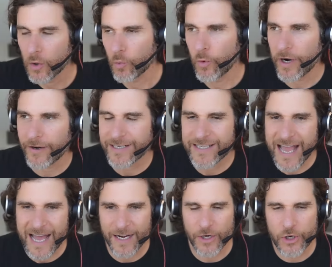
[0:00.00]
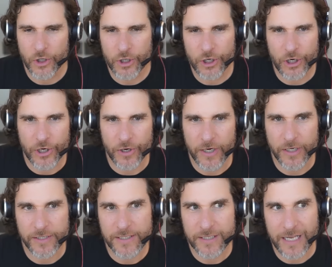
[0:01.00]
Where is that in your
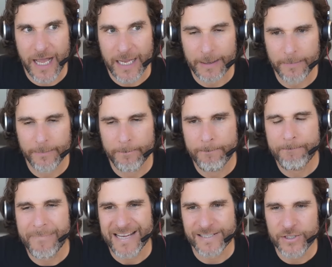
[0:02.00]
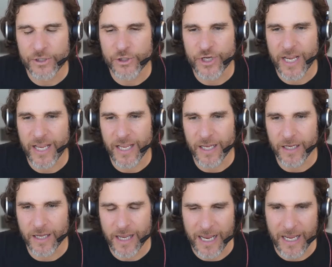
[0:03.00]
current like
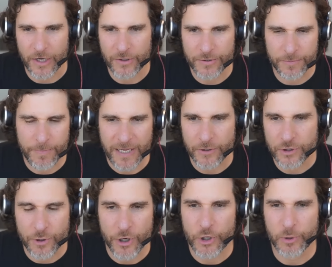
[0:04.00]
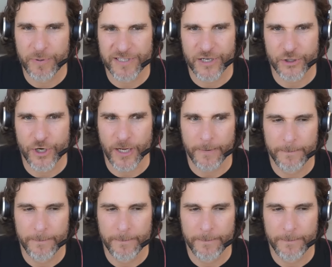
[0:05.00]
messaging and and sort of new positioning?